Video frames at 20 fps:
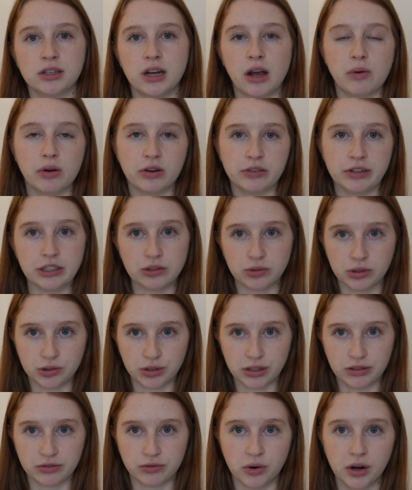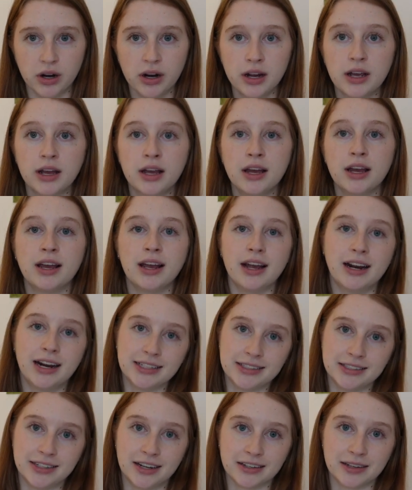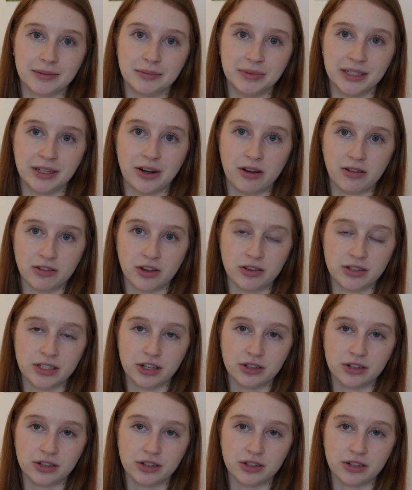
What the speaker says: I want to read in 2024, and I did not complete all of those.